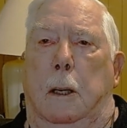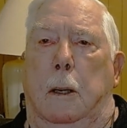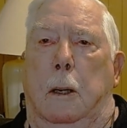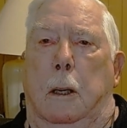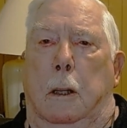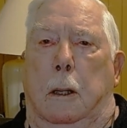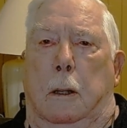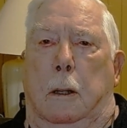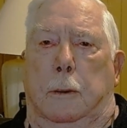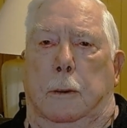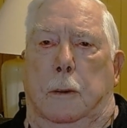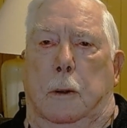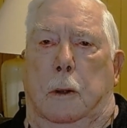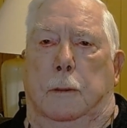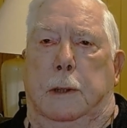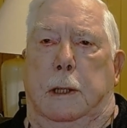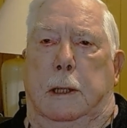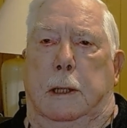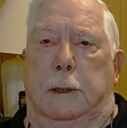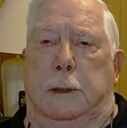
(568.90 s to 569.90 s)
although
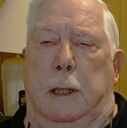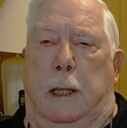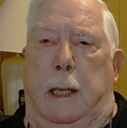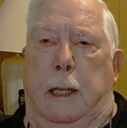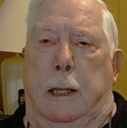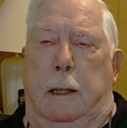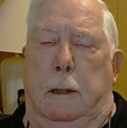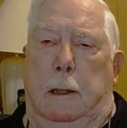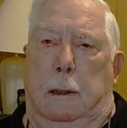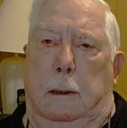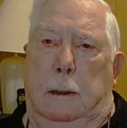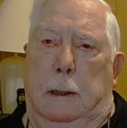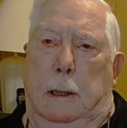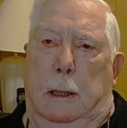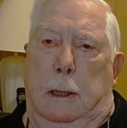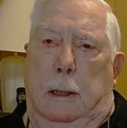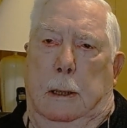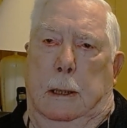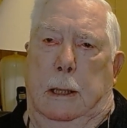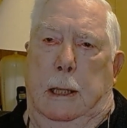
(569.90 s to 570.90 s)
the entire
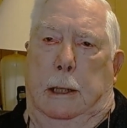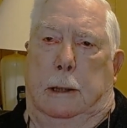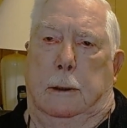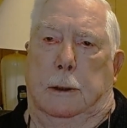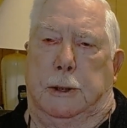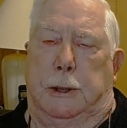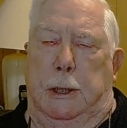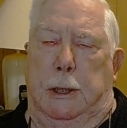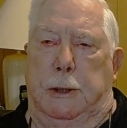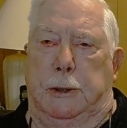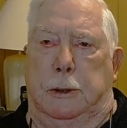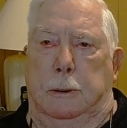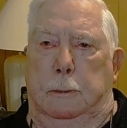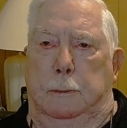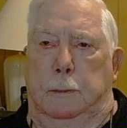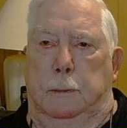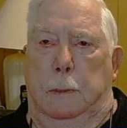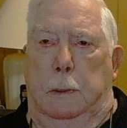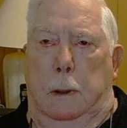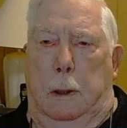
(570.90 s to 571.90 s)

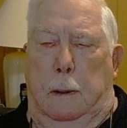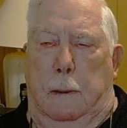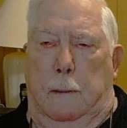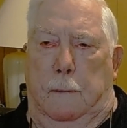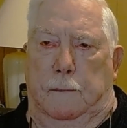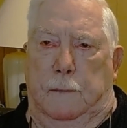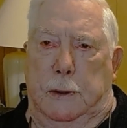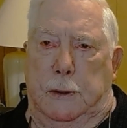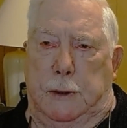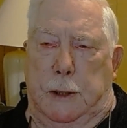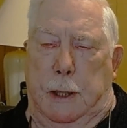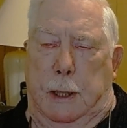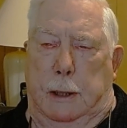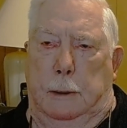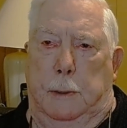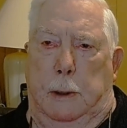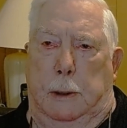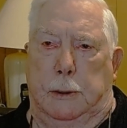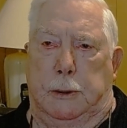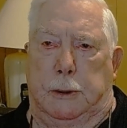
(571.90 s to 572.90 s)
ecosystem of the
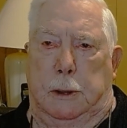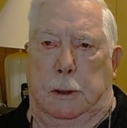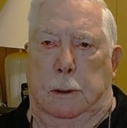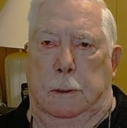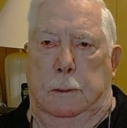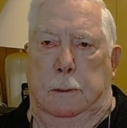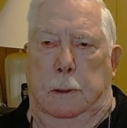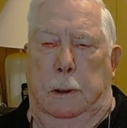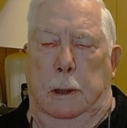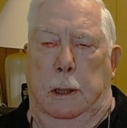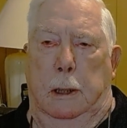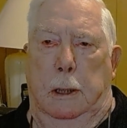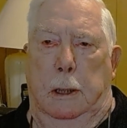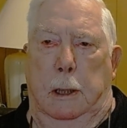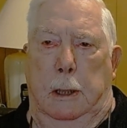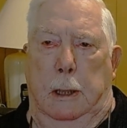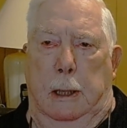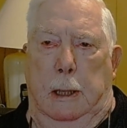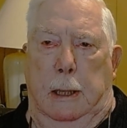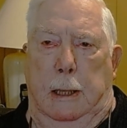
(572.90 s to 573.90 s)
Sanibel Slough
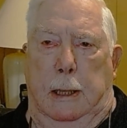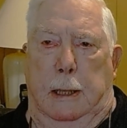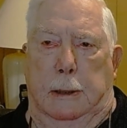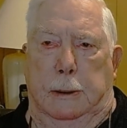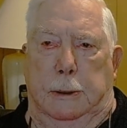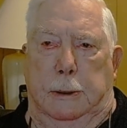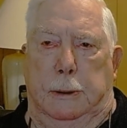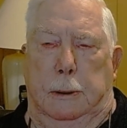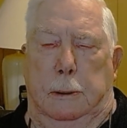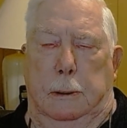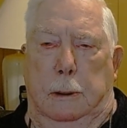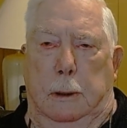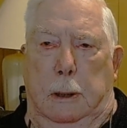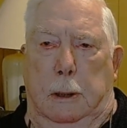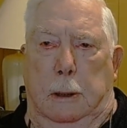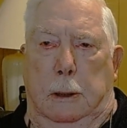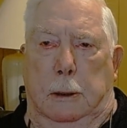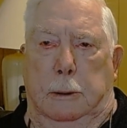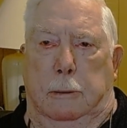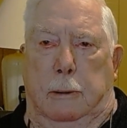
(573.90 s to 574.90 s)
has
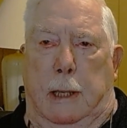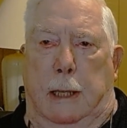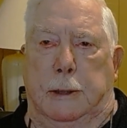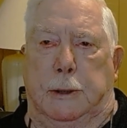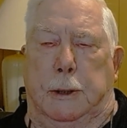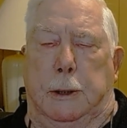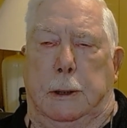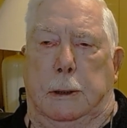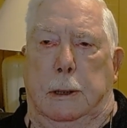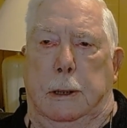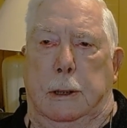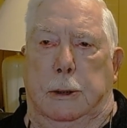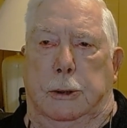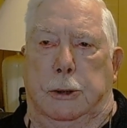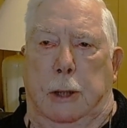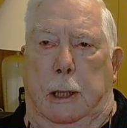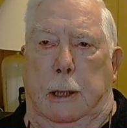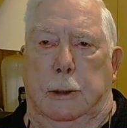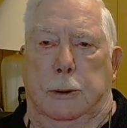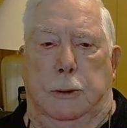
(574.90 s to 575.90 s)
drastically
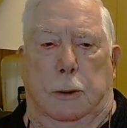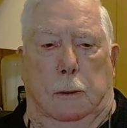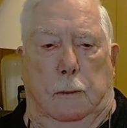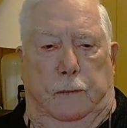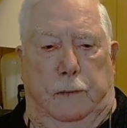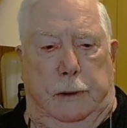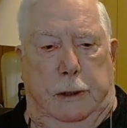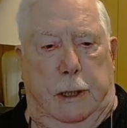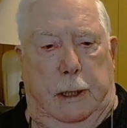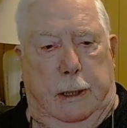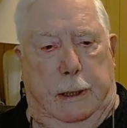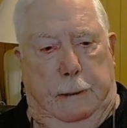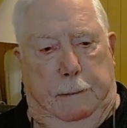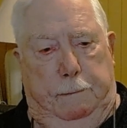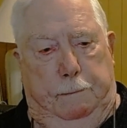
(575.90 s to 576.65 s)
changed over time.